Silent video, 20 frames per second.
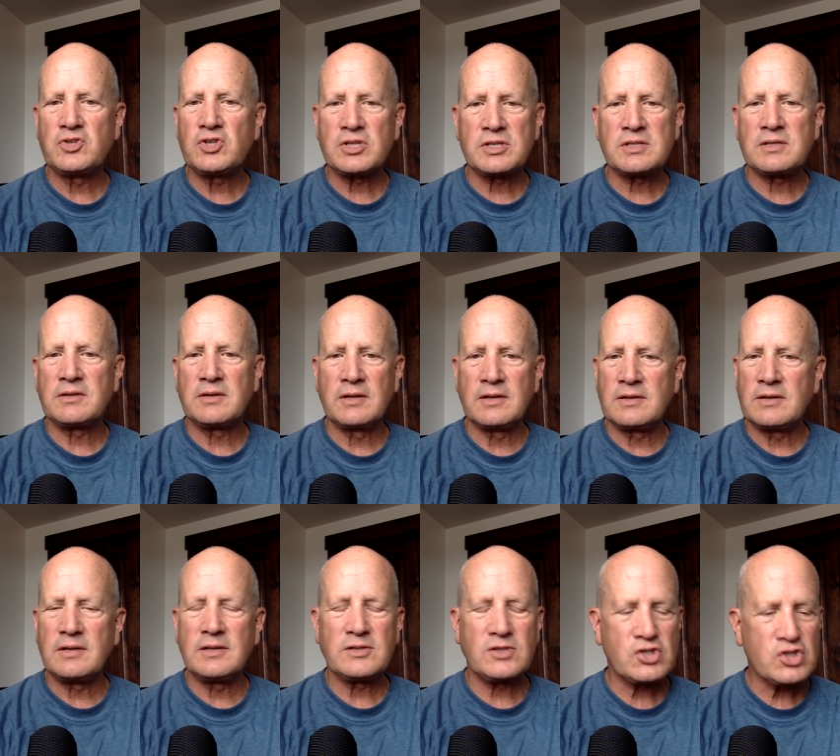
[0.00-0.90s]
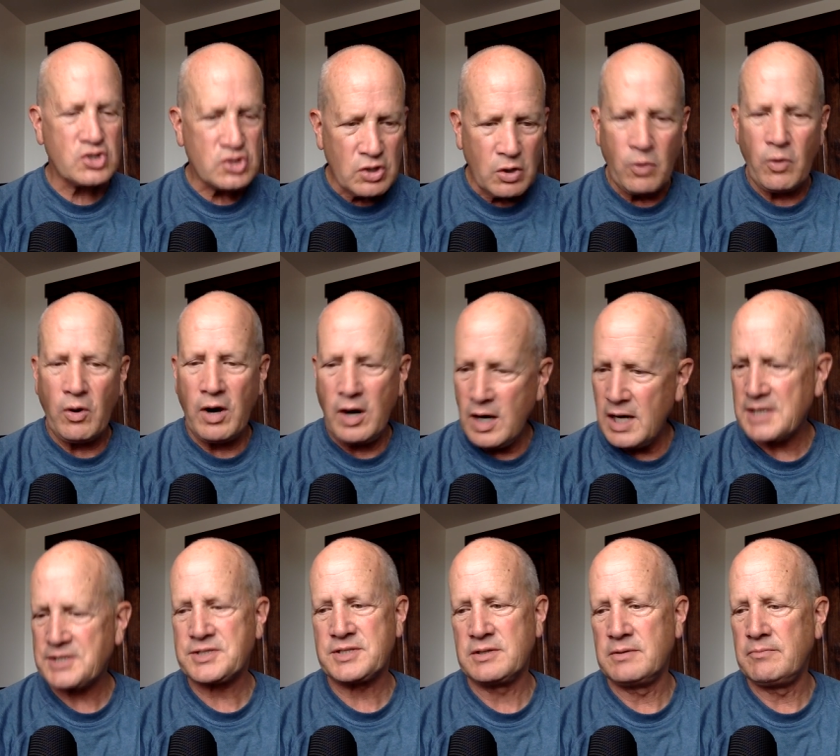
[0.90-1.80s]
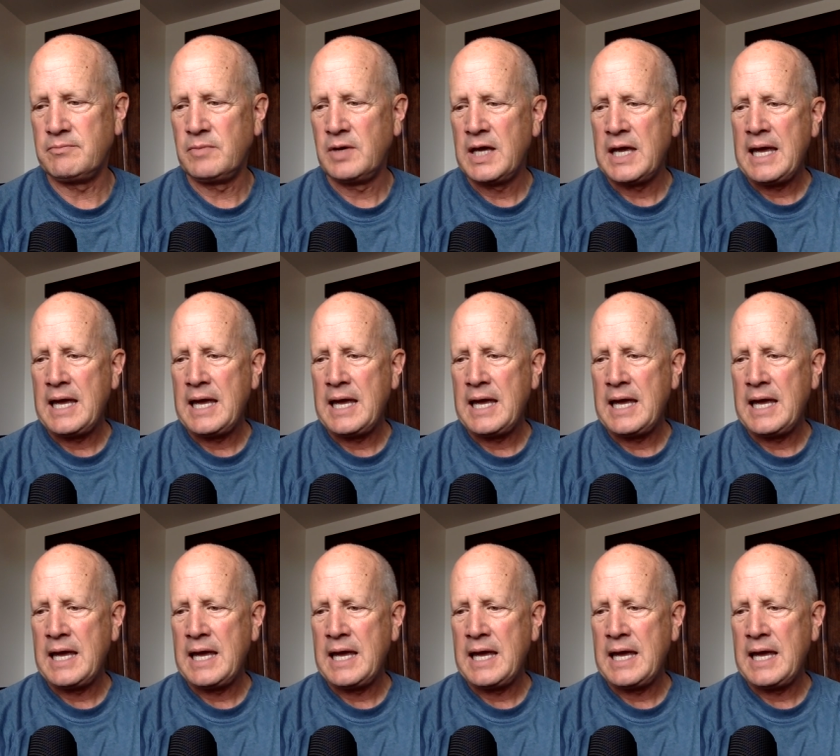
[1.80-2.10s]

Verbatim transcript: just so awesome,